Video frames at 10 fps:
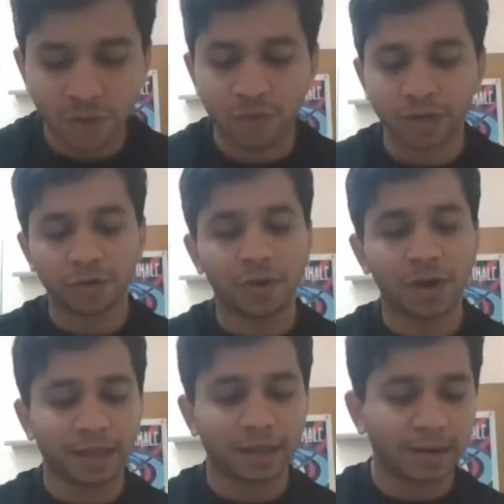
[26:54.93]
have worked on
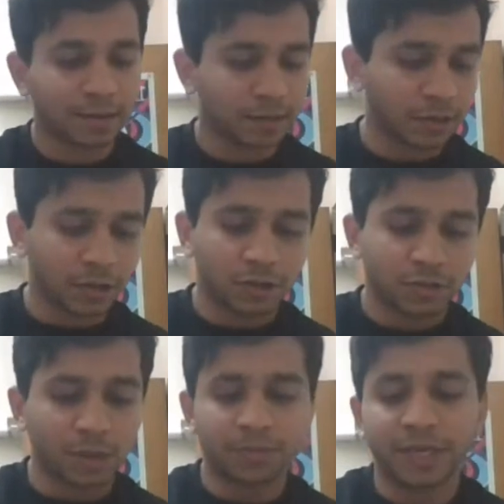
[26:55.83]
like
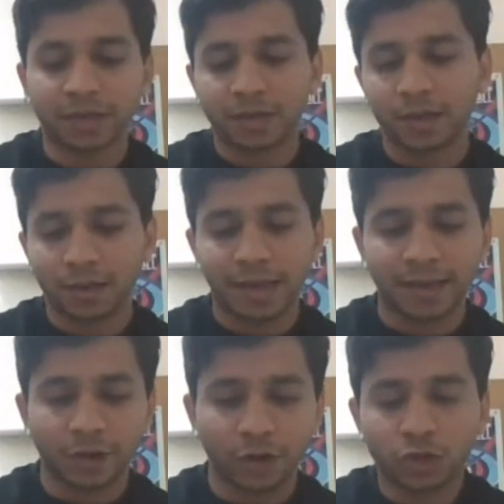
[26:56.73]
subject
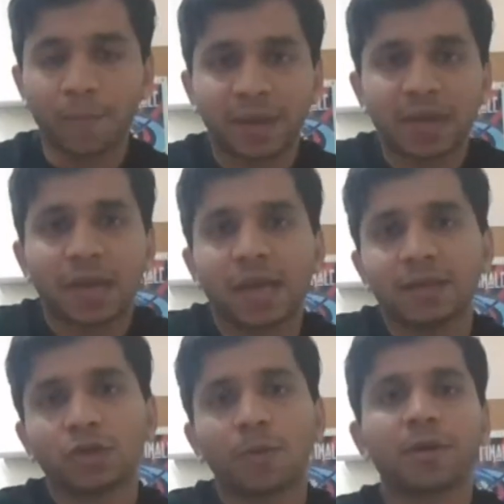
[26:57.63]
like topic
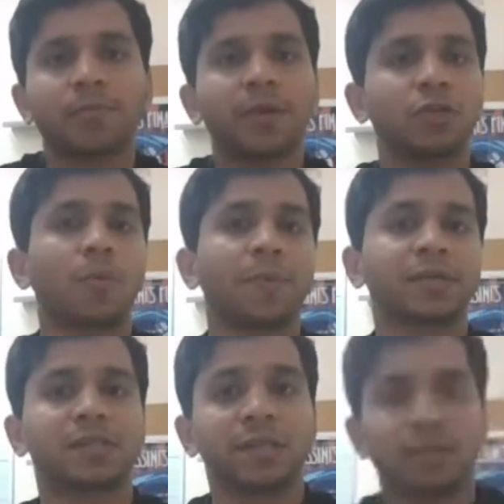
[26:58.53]
a topic B,
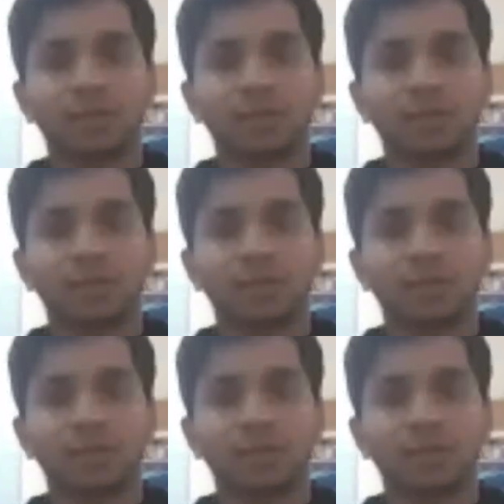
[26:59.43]
topic c